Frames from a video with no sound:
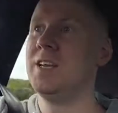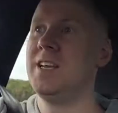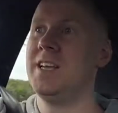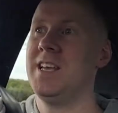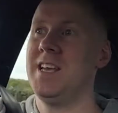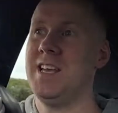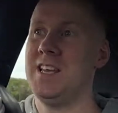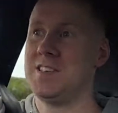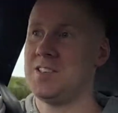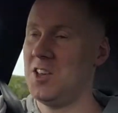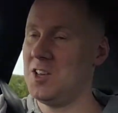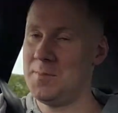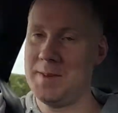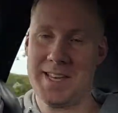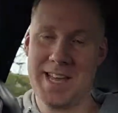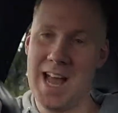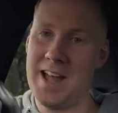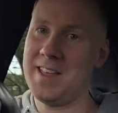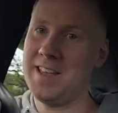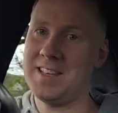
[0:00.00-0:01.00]
he's done a
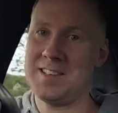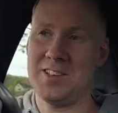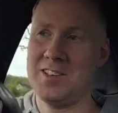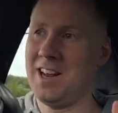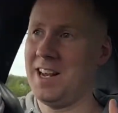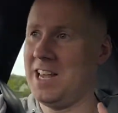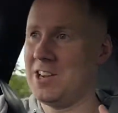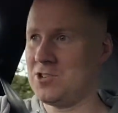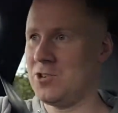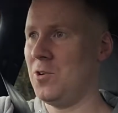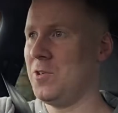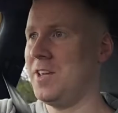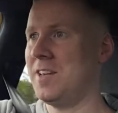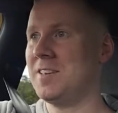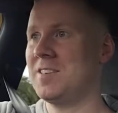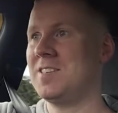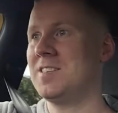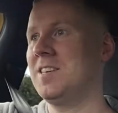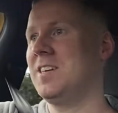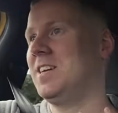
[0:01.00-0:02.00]
mechanic, done
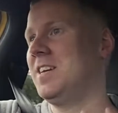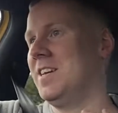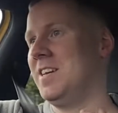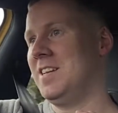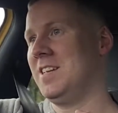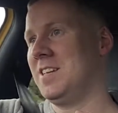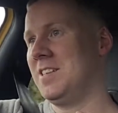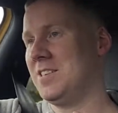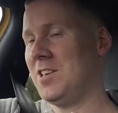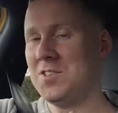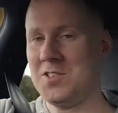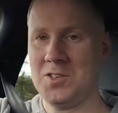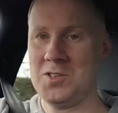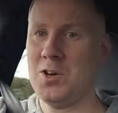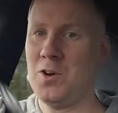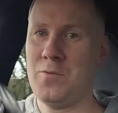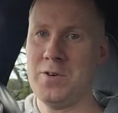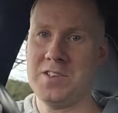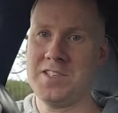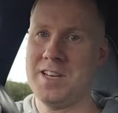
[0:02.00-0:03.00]
electronics, does the
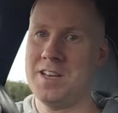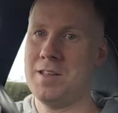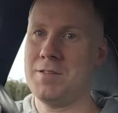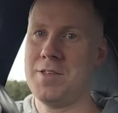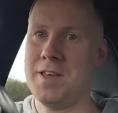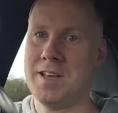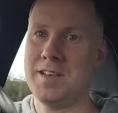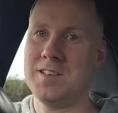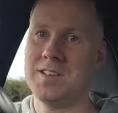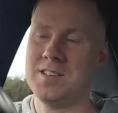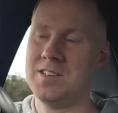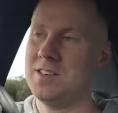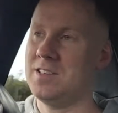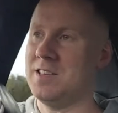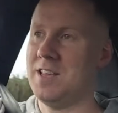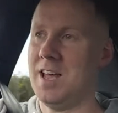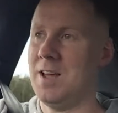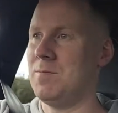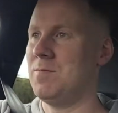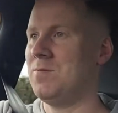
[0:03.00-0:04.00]
software side of things.
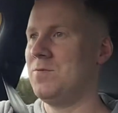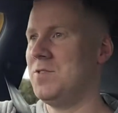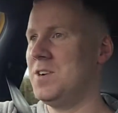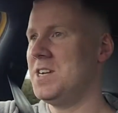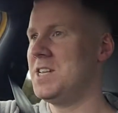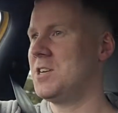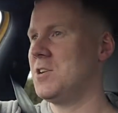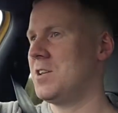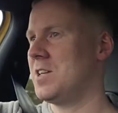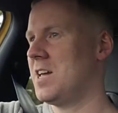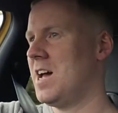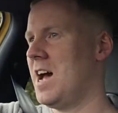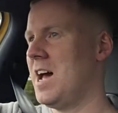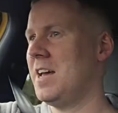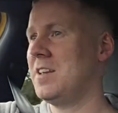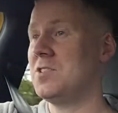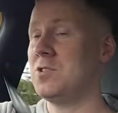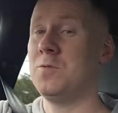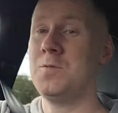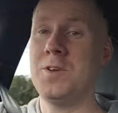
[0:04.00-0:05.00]
Yeah, really good
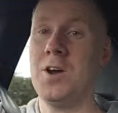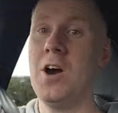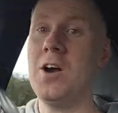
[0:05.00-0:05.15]
guy. So if you are